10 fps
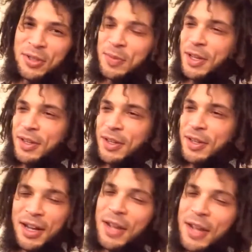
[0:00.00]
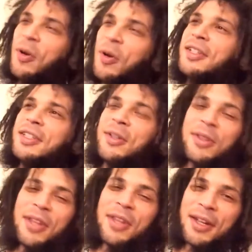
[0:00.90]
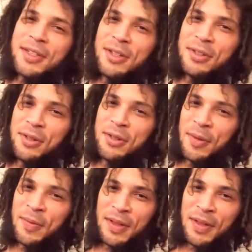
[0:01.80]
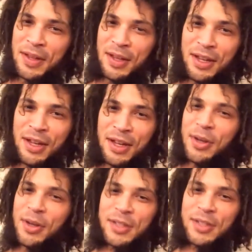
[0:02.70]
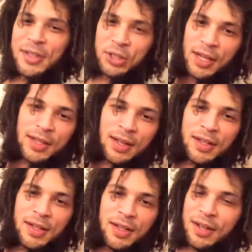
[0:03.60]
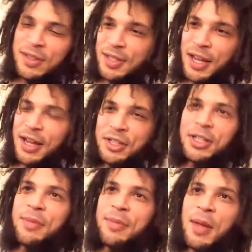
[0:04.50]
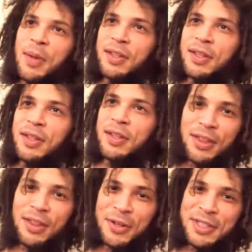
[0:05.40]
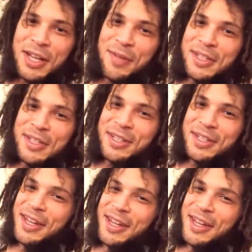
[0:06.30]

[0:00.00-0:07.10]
I can't wait to see what that guy's gonna do there. When he has those chickens on his hands, like I shit my pants. Like the first time I saw that dude.